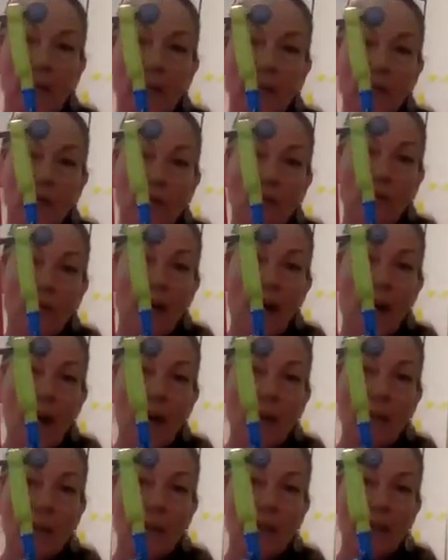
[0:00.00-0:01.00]

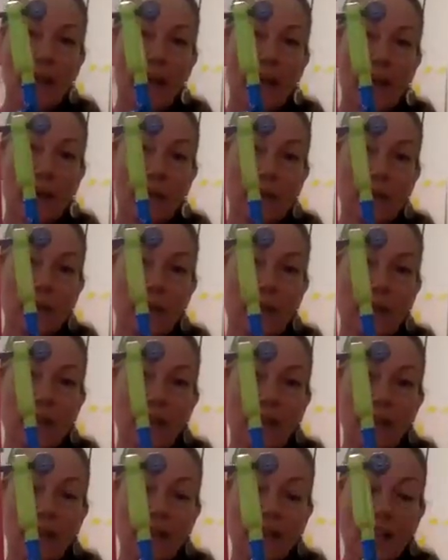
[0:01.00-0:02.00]
Scrabble letters, and
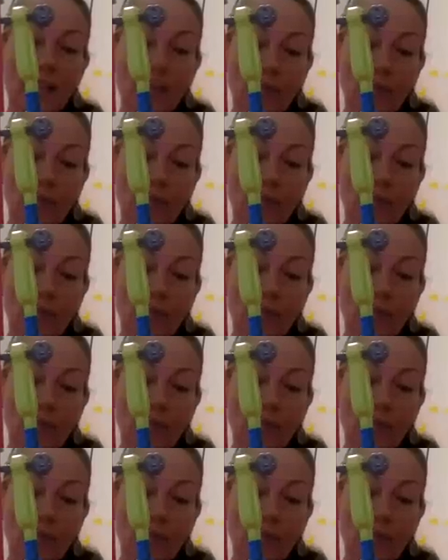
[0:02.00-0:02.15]
it says